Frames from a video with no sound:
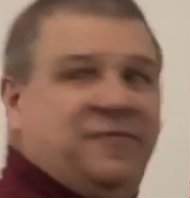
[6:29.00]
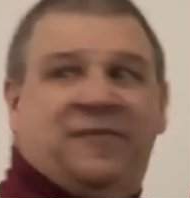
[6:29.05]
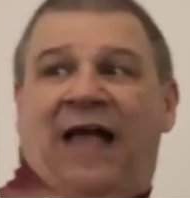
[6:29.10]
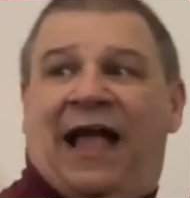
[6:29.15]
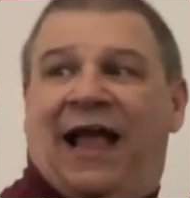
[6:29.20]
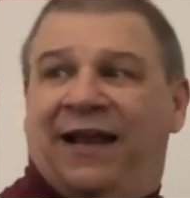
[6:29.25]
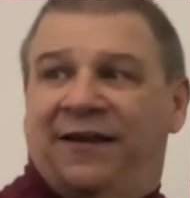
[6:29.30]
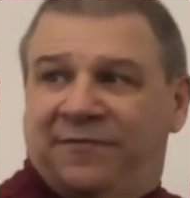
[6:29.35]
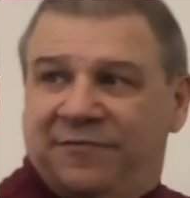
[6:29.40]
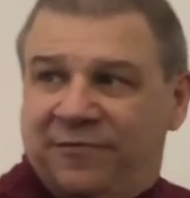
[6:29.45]

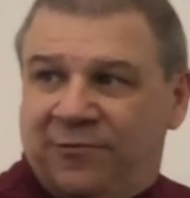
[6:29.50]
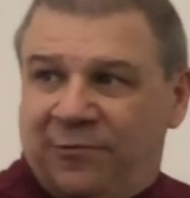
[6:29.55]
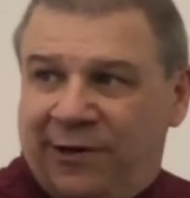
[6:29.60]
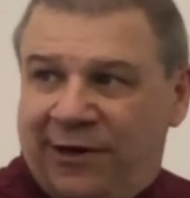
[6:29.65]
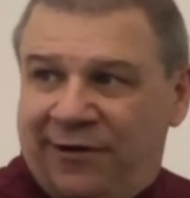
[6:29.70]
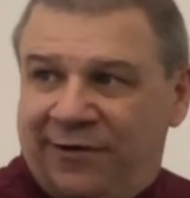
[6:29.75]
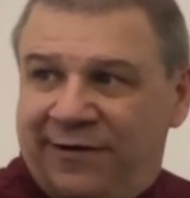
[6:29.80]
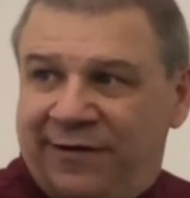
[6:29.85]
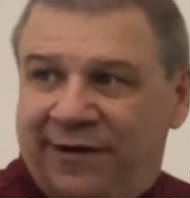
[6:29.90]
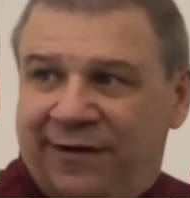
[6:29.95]
Sine
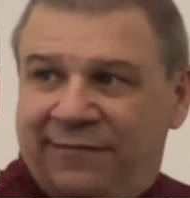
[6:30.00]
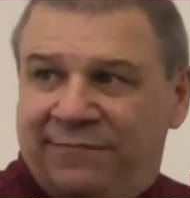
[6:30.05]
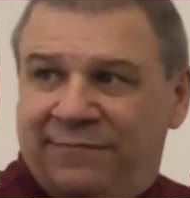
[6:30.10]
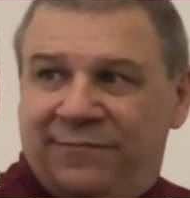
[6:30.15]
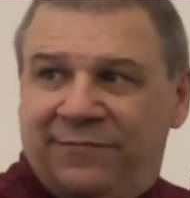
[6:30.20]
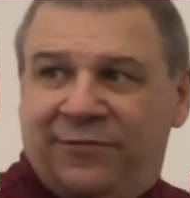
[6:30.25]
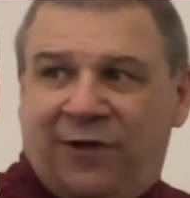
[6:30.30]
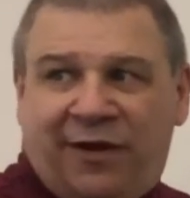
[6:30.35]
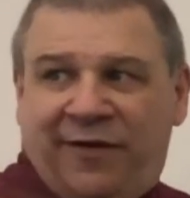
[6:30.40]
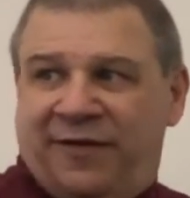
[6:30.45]
squared,
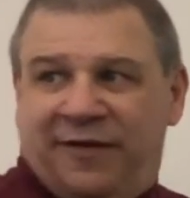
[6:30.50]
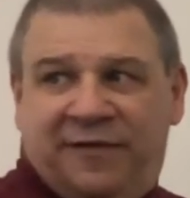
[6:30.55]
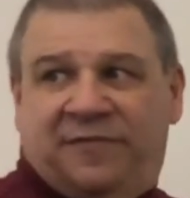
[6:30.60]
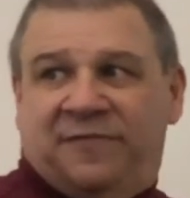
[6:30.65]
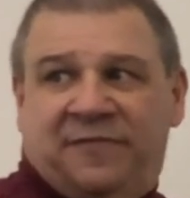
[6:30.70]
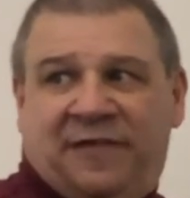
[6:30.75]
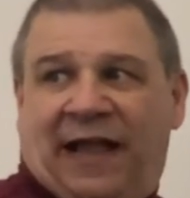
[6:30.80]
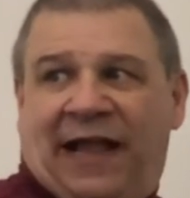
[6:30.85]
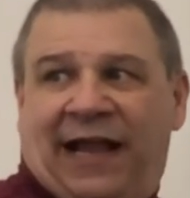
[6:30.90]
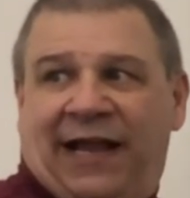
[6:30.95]
not
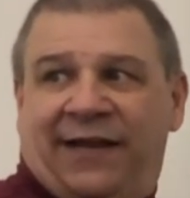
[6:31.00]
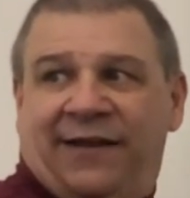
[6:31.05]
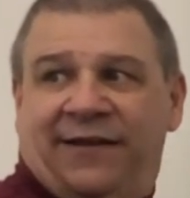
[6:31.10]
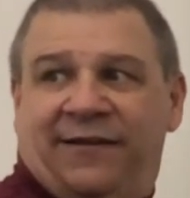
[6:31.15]
just sine.